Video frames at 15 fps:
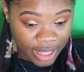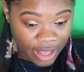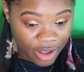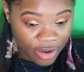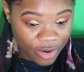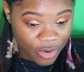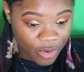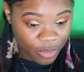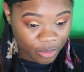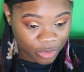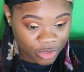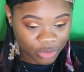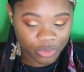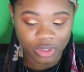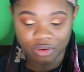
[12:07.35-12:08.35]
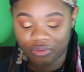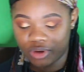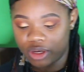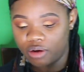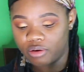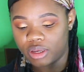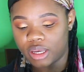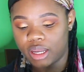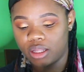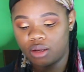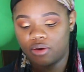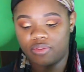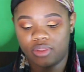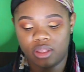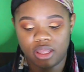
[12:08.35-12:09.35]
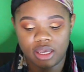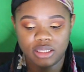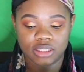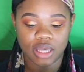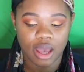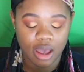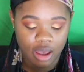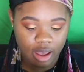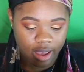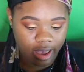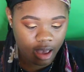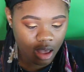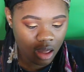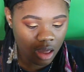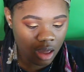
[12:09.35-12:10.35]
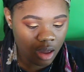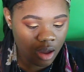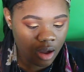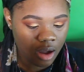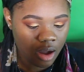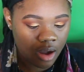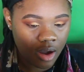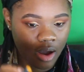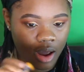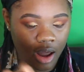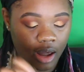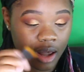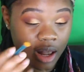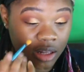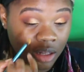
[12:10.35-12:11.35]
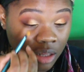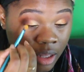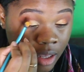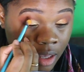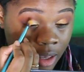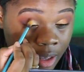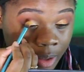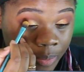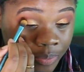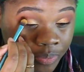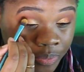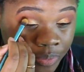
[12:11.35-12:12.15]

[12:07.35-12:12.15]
Like, I almost want to recreate it on the next eye. Kind of like it.